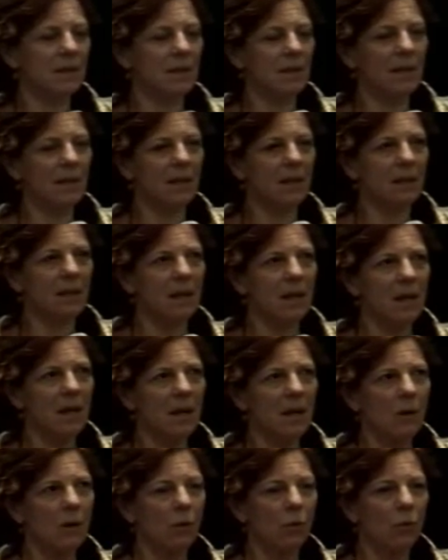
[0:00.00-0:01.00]
that
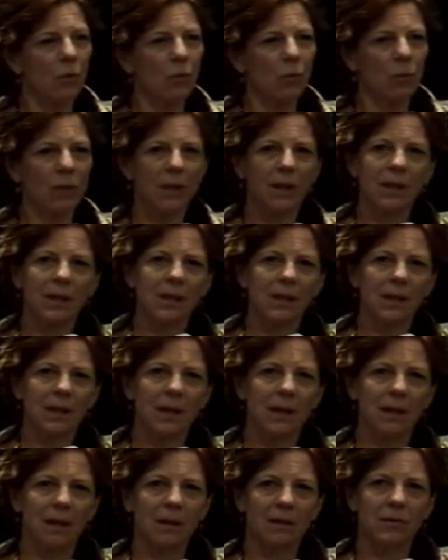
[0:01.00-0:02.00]
we
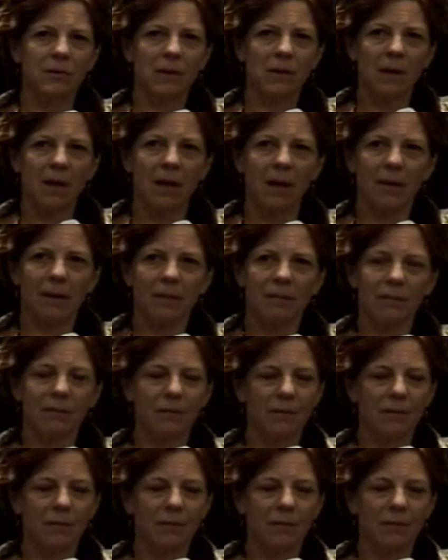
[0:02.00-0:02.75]
have,